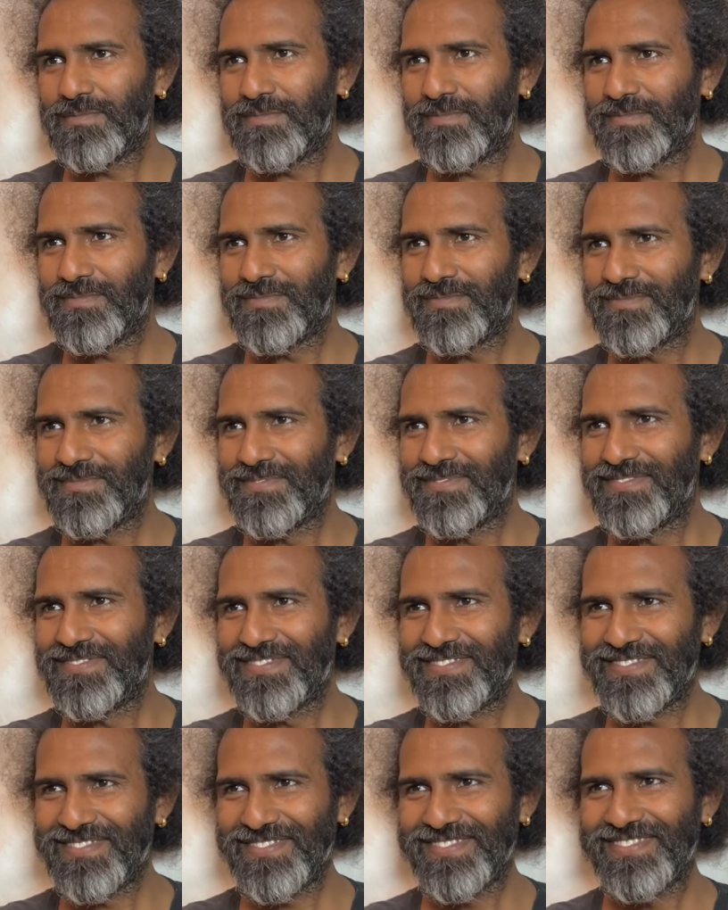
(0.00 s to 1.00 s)

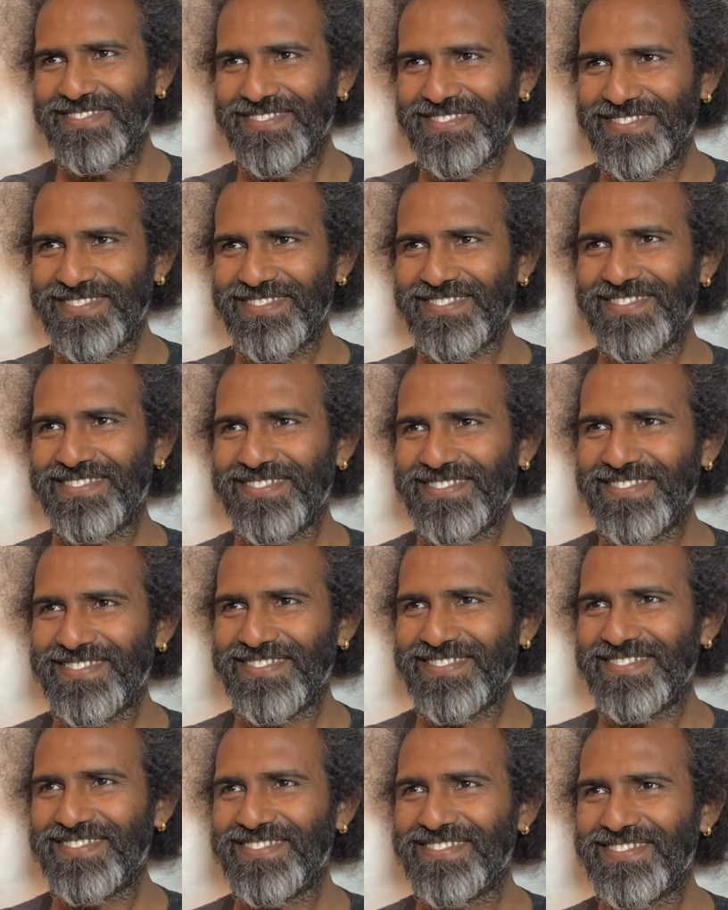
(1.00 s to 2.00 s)

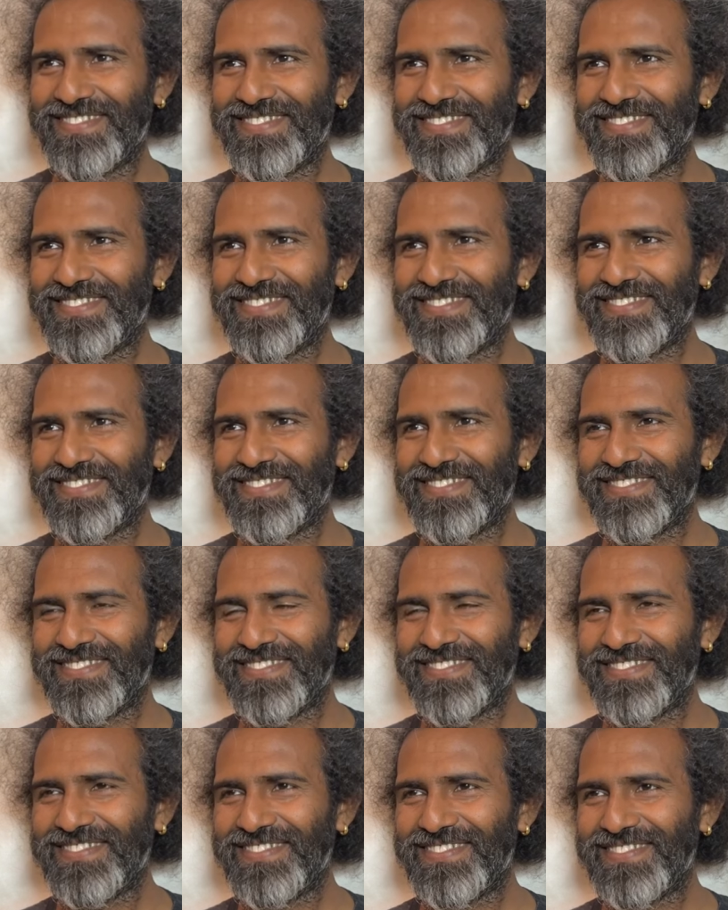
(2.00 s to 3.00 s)

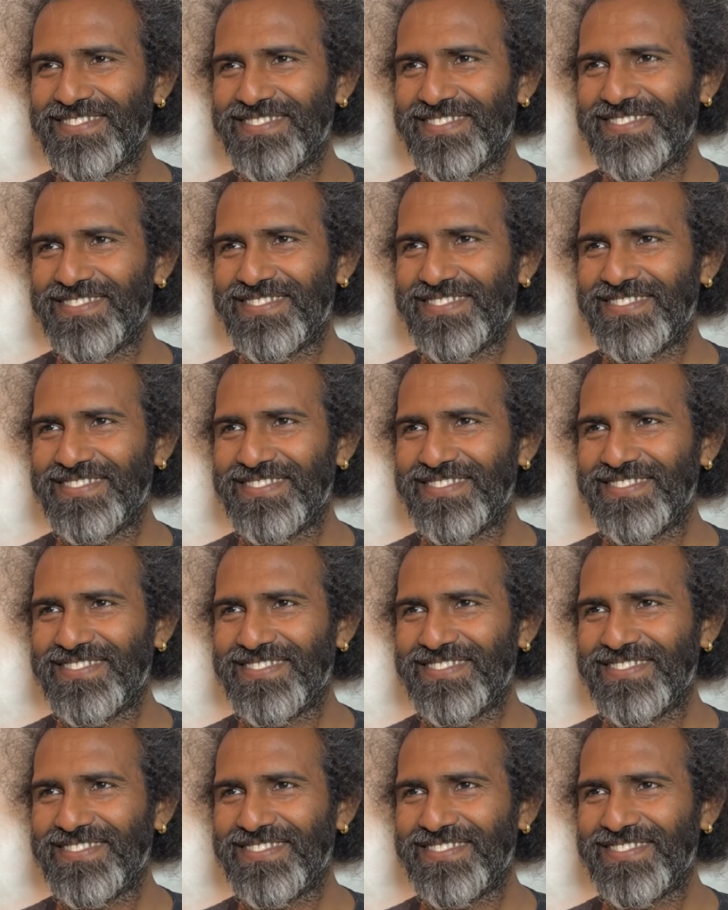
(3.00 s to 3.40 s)
(no one is talking)